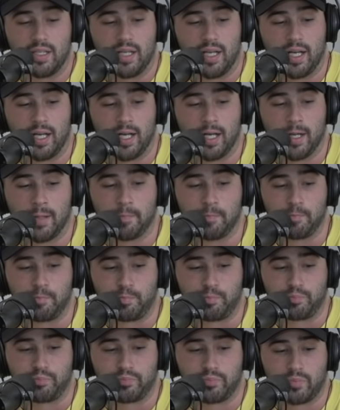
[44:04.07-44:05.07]
Um,
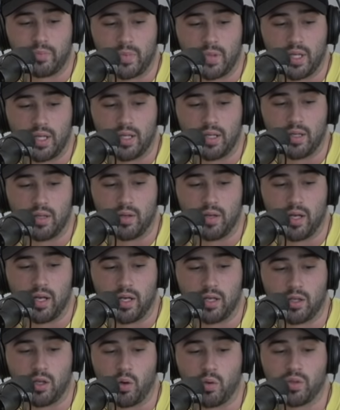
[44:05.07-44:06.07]

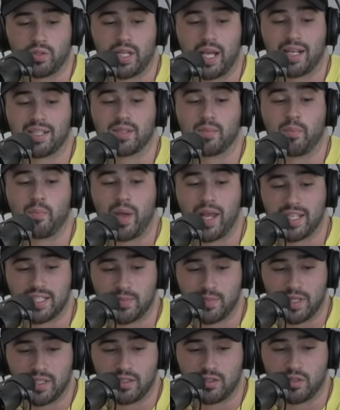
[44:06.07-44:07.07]
go text
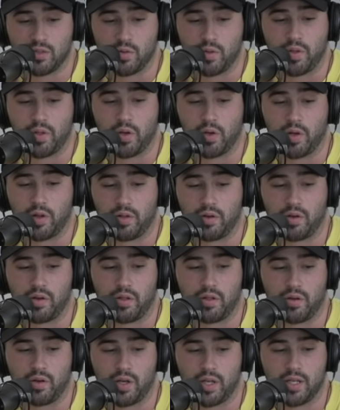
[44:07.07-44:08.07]
BASEMENT to thirty thirty
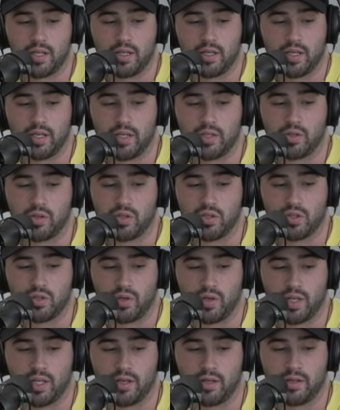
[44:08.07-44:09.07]
thirty. Uh, you can
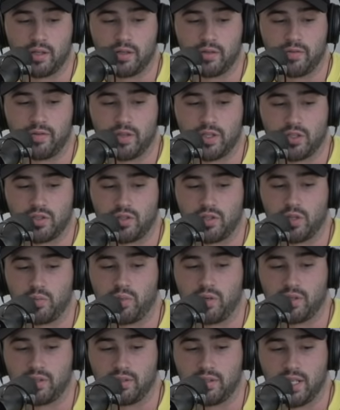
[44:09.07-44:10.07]
join in on the fitness journey
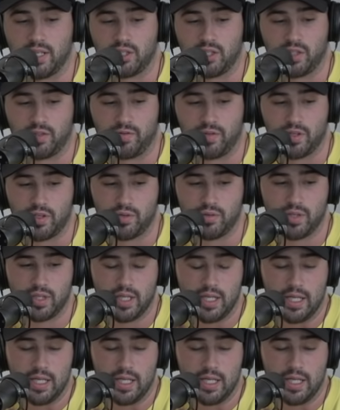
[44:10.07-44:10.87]
personalized just for you.